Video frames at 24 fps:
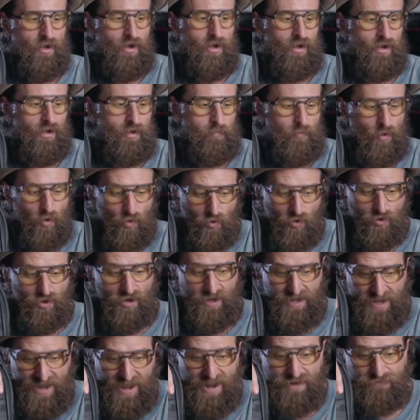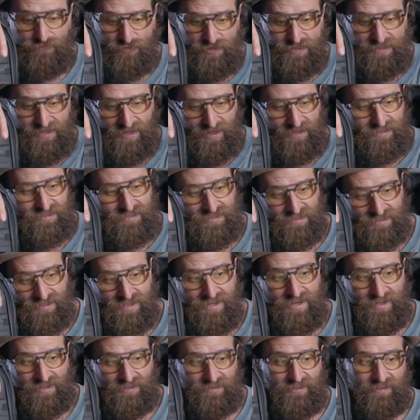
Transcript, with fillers: um, or an everyday sling.